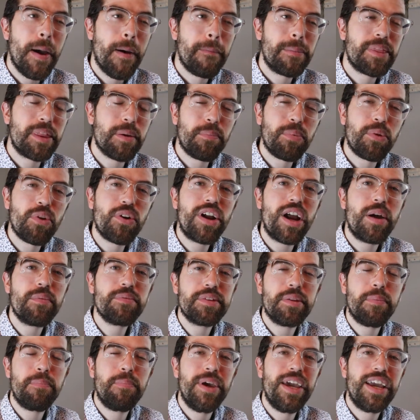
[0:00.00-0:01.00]
But the player I'm
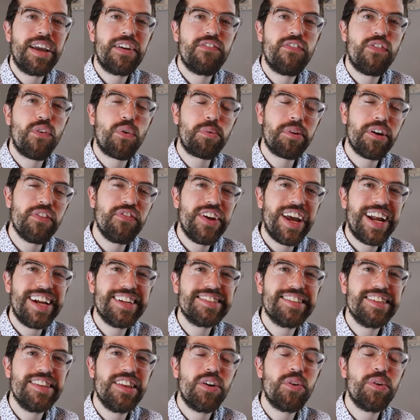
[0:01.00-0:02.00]
going to pick for my
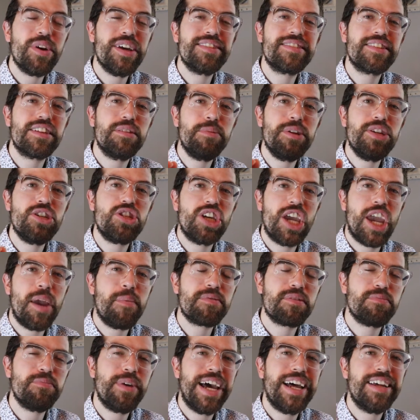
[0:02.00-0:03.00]
fantasy, though, is going to be
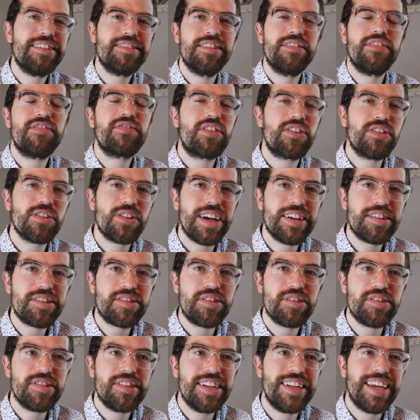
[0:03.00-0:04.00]
James Maddison for
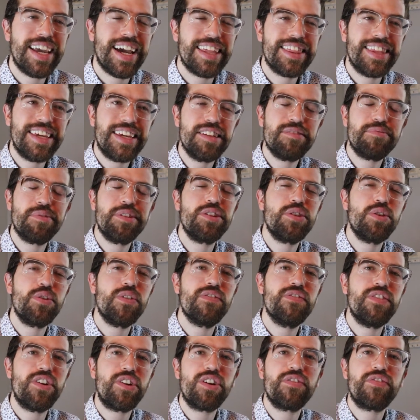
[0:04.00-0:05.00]
Leicester City. I think he's been
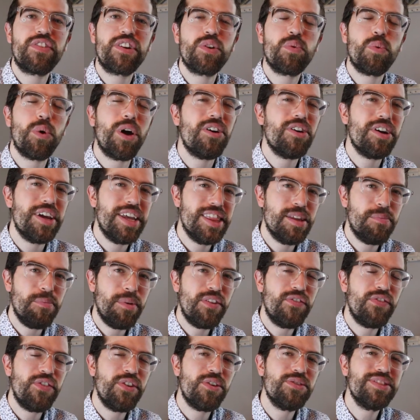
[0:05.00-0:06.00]
doing very, very well in the
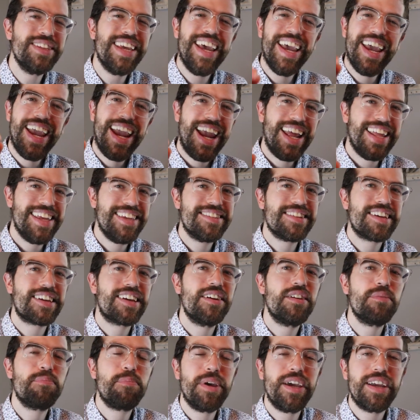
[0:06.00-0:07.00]
midfield, and he's a
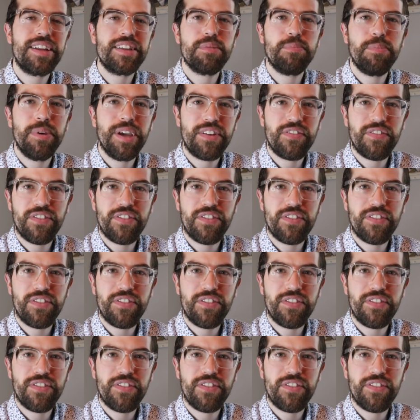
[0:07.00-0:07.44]
good pick to pick